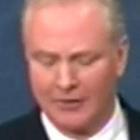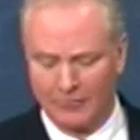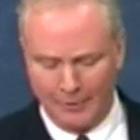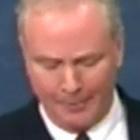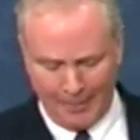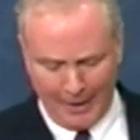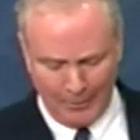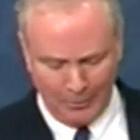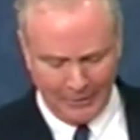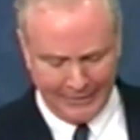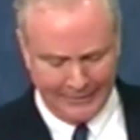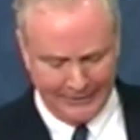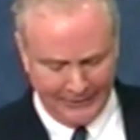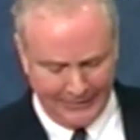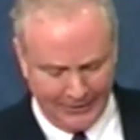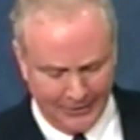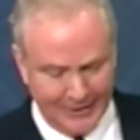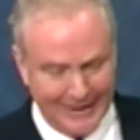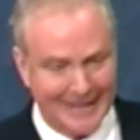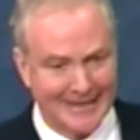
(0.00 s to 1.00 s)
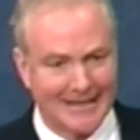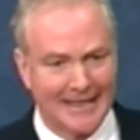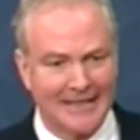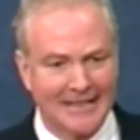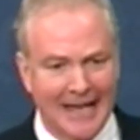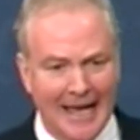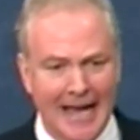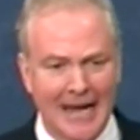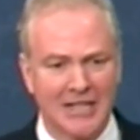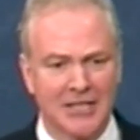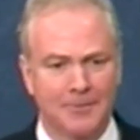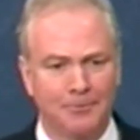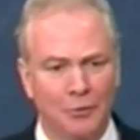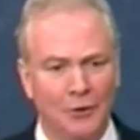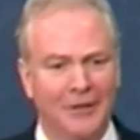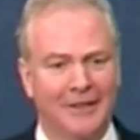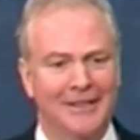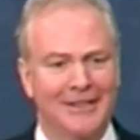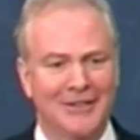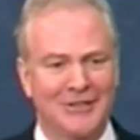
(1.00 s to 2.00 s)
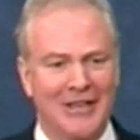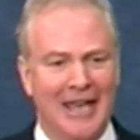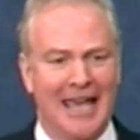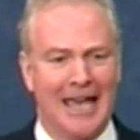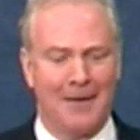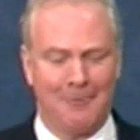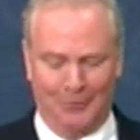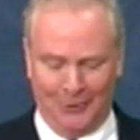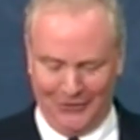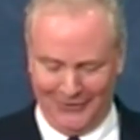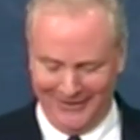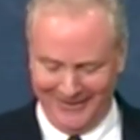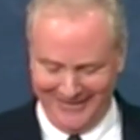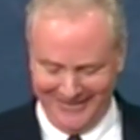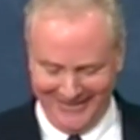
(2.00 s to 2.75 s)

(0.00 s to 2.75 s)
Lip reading: Republican leader is a textbook example